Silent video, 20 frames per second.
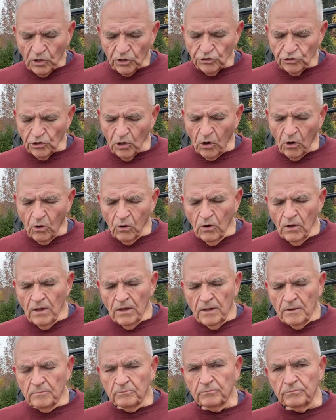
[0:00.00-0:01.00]
So,
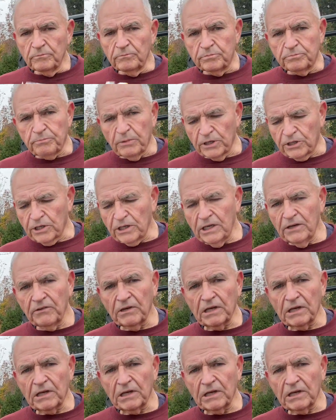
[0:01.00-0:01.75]
but to give you